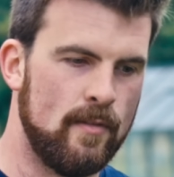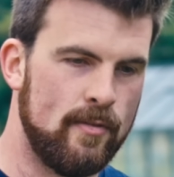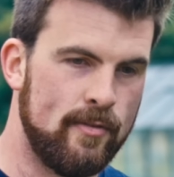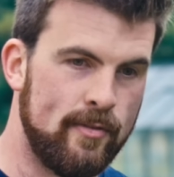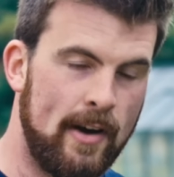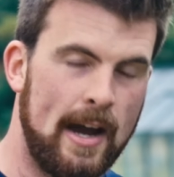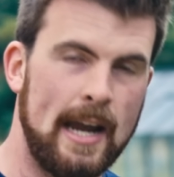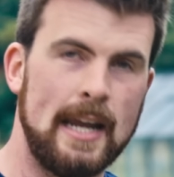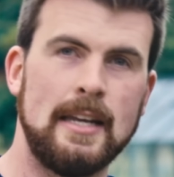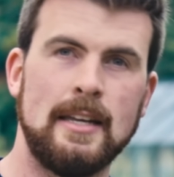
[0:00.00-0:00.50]

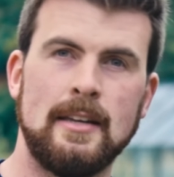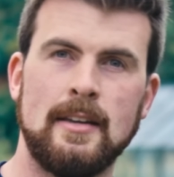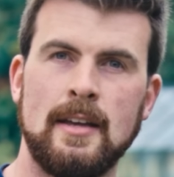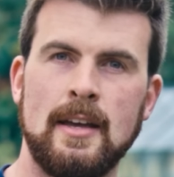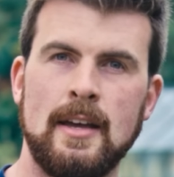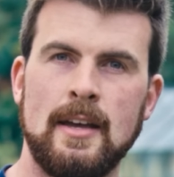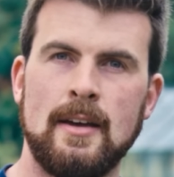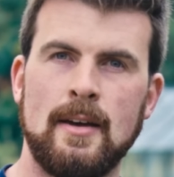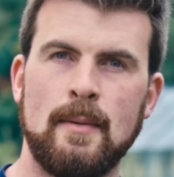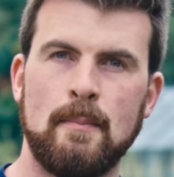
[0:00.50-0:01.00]
find
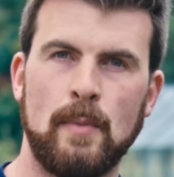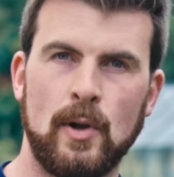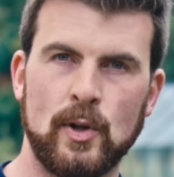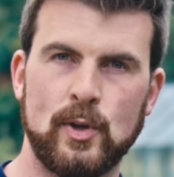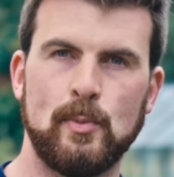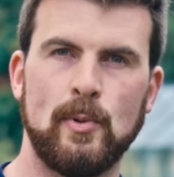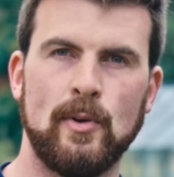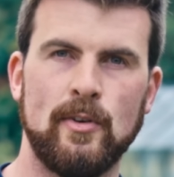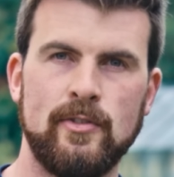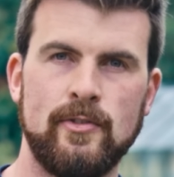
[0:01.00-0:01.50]

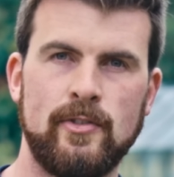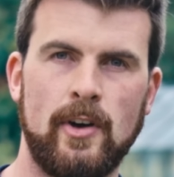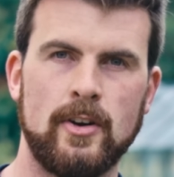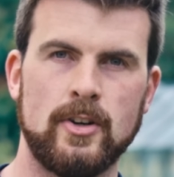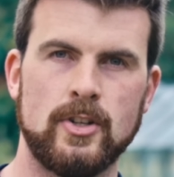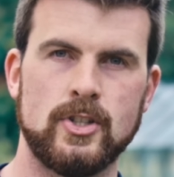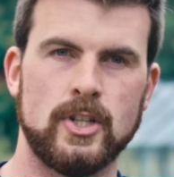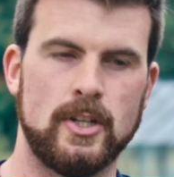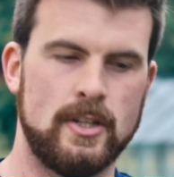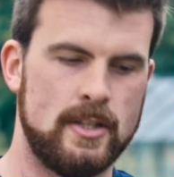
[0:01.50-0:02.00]
multiple
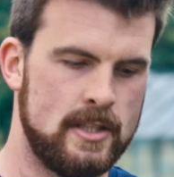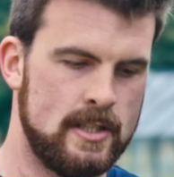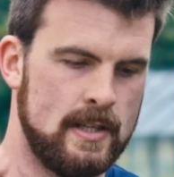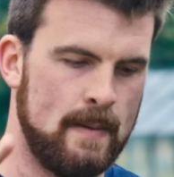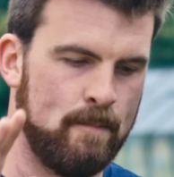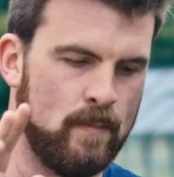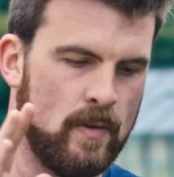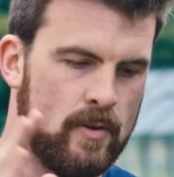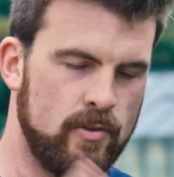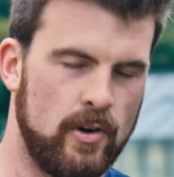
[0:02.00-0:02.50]

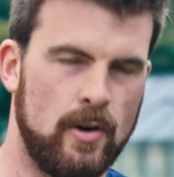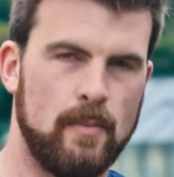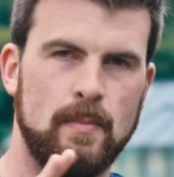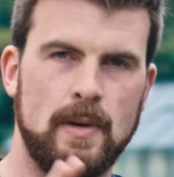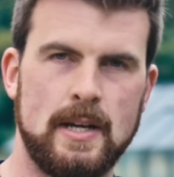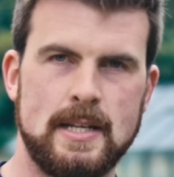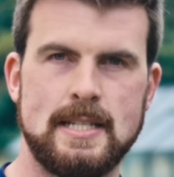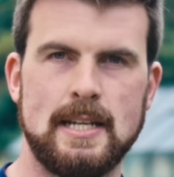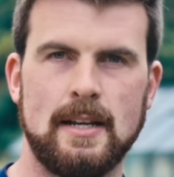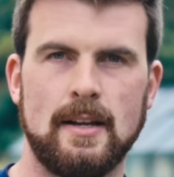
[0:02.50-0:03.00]
functions
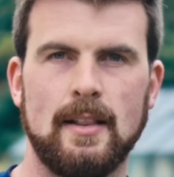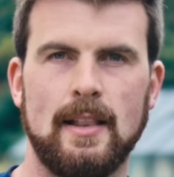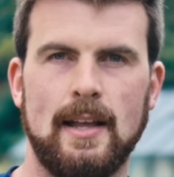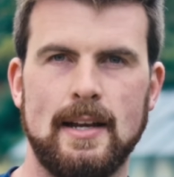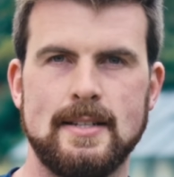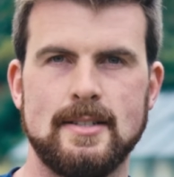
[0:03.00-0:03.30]
from a single